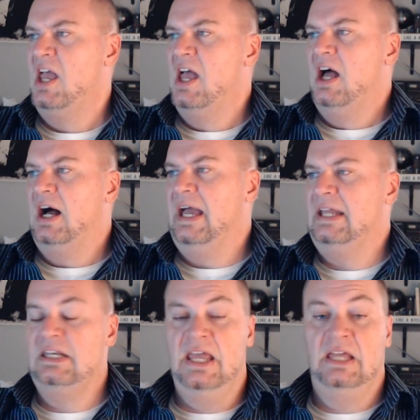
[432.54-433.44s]

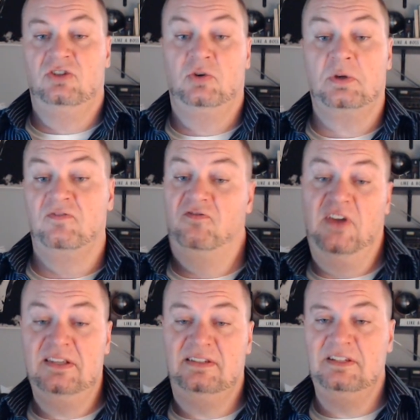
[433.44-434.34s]
And to
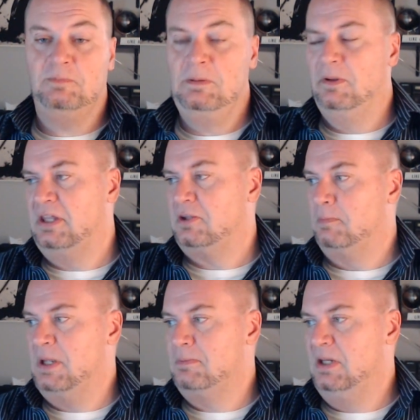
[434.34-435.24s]
convince these people that they're
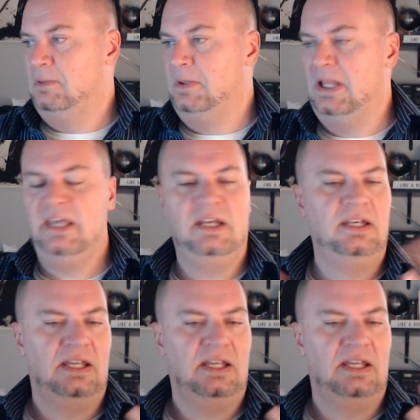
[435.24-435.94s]
being manipulated,